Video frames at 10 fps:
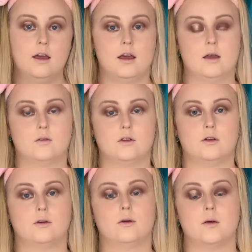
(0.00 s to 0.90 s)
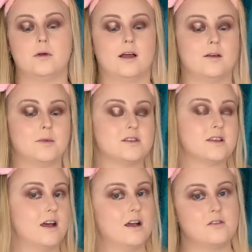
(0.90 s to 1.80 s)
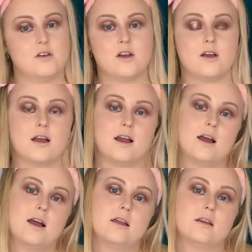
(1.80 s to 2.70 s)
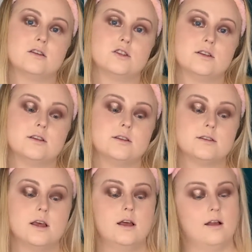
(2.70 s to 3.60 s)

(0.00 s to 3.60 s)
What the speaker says: I'm going to apply mascara, eyelashes,